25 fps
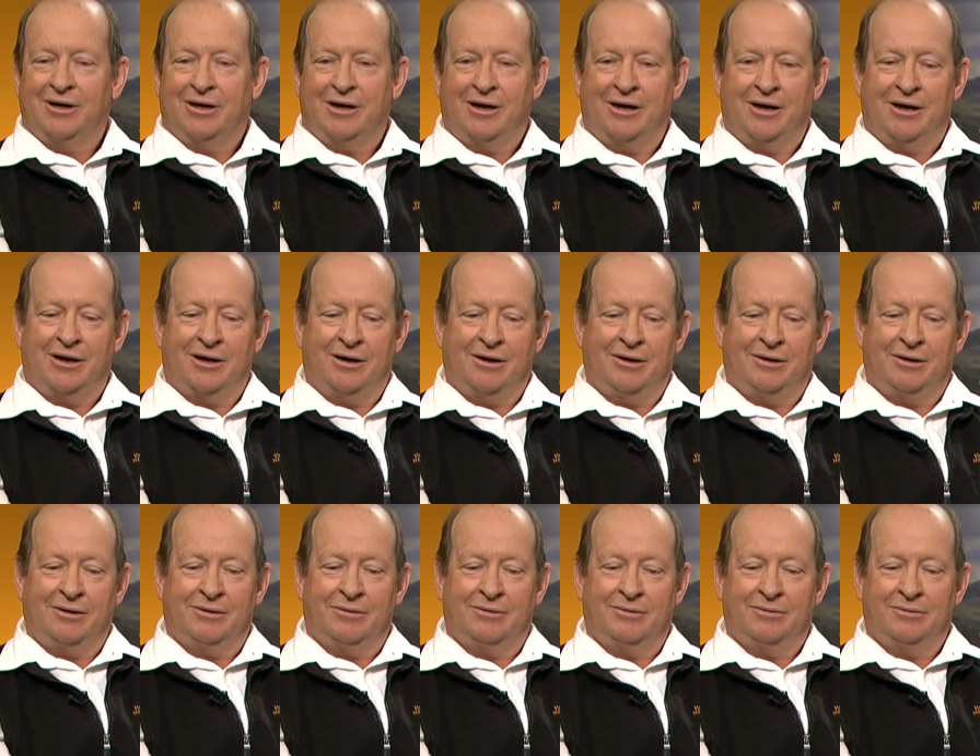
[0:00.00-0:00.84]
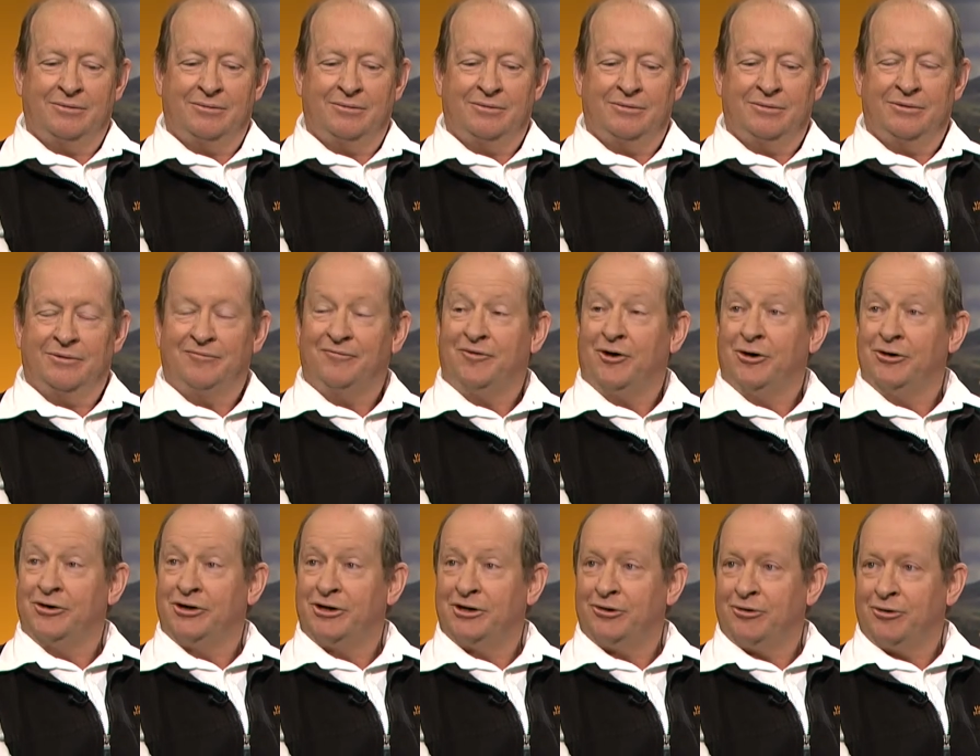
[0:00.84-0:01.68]
Uh, the
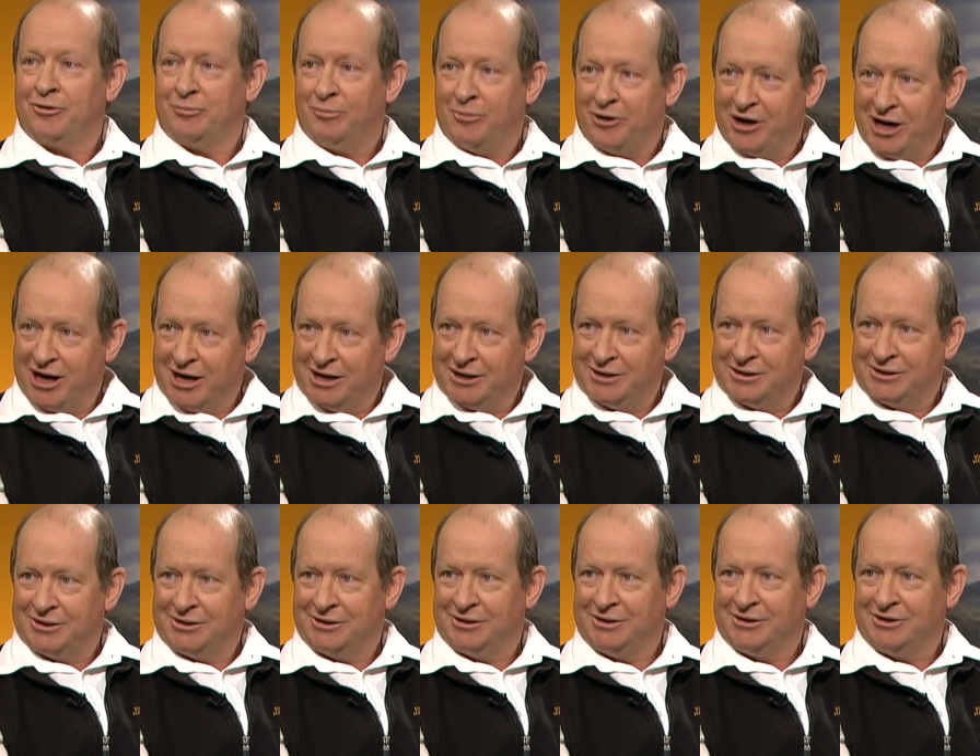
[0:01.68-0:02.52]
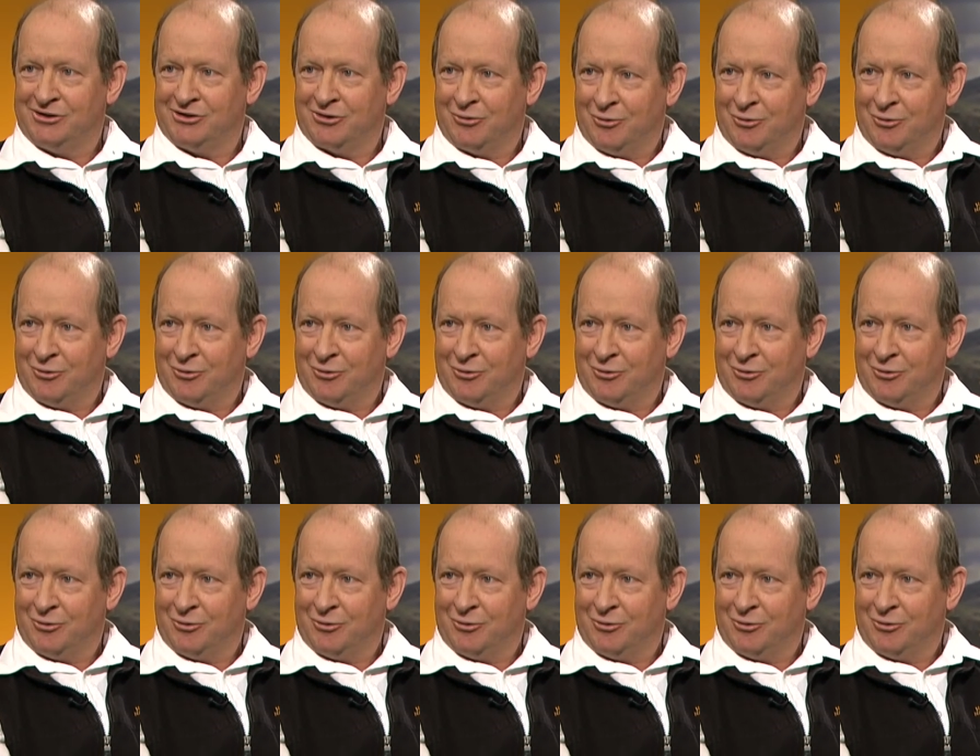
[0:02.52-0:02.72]
Fonterra brand is